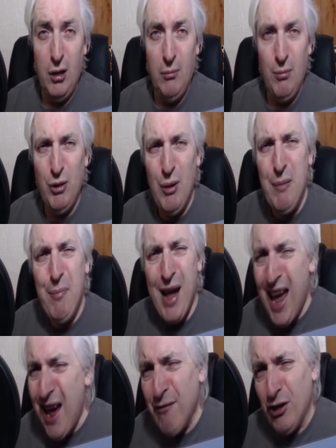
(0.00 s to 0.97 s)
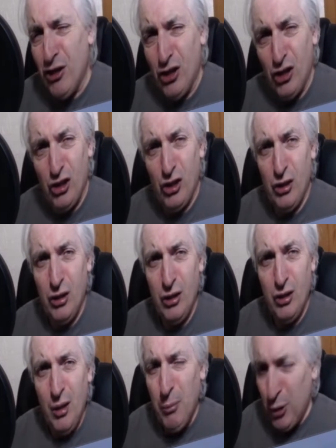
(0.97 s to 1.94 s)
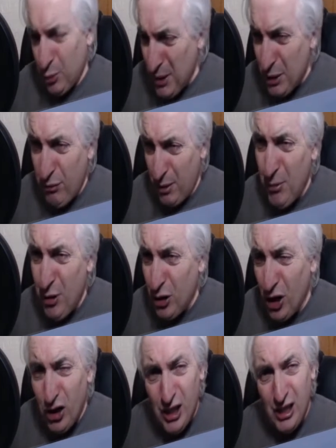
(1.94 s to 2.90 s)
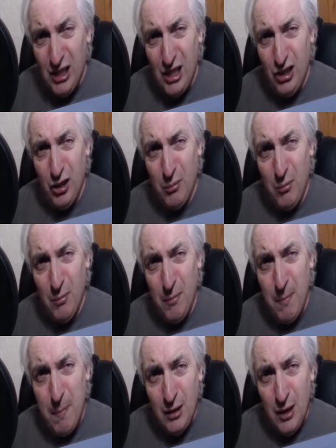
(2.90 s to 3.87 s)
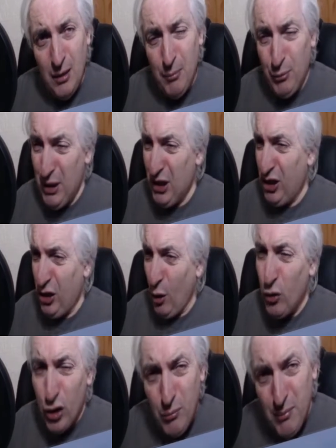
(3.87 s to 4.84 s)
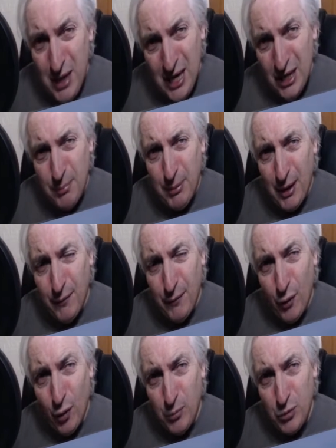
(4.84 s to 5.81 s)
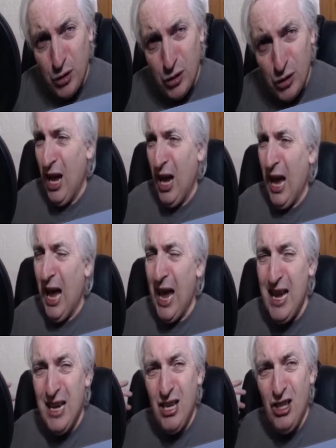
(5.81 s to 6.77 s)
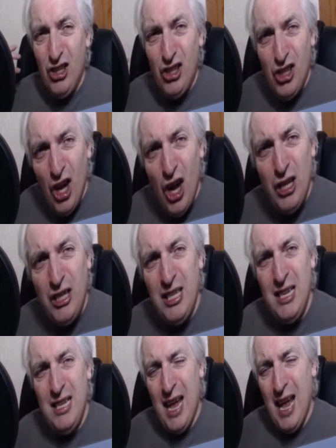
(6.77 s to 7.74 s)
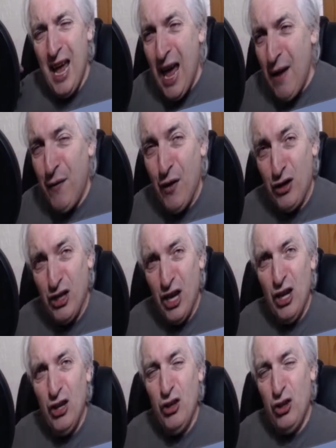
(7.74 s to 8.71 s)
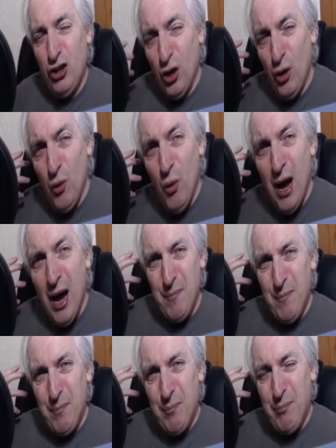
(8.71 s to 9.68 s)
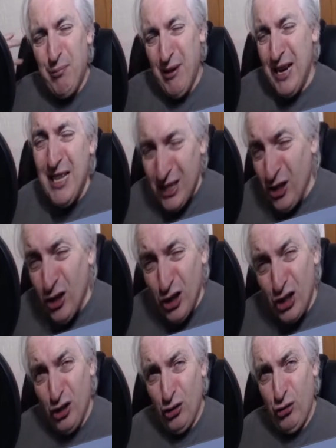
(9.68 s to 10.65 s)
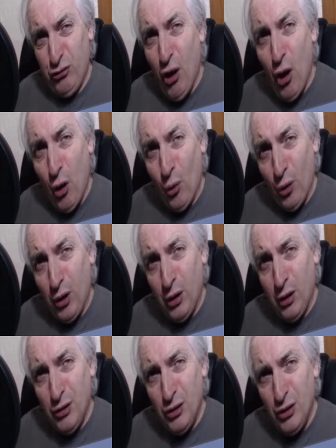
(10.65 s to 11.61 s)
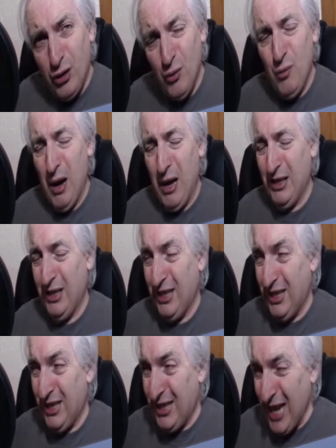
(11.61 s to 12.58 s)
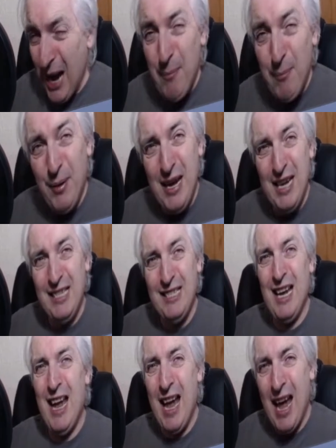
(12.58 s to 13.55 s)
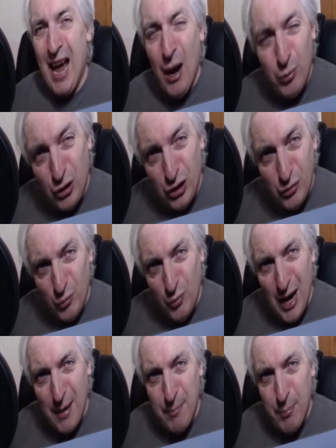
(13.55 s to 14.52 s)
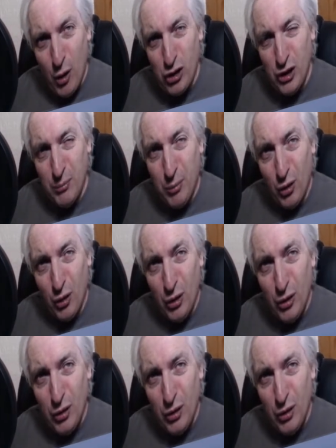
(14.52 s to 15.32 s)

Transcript: between parents, between the criminal justice system, between social media platforms. A concerted effort to bring this under control, to stamp it out where possible,